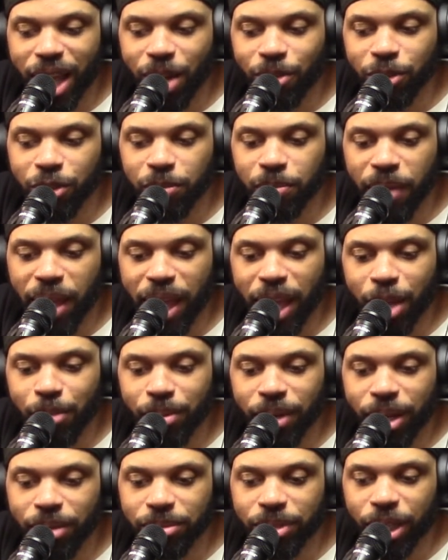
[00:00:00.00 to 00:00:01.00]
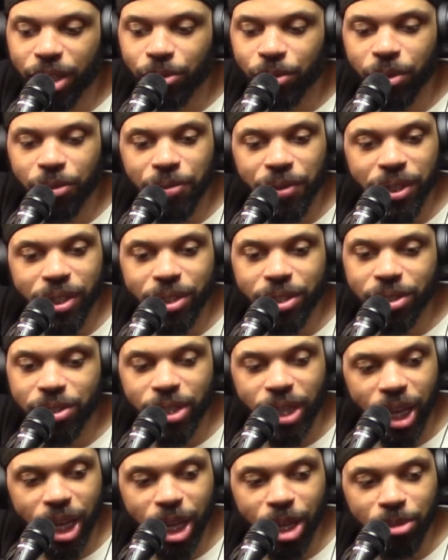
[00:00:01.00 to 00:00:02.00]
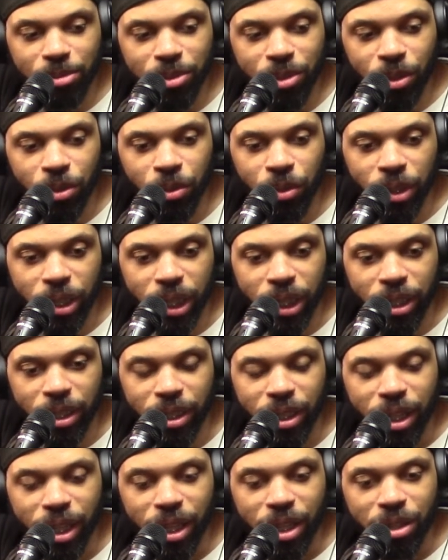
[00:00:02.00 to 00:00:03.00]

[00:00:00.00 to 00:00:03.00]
I was mad, but I was like, well, finish the job so you can,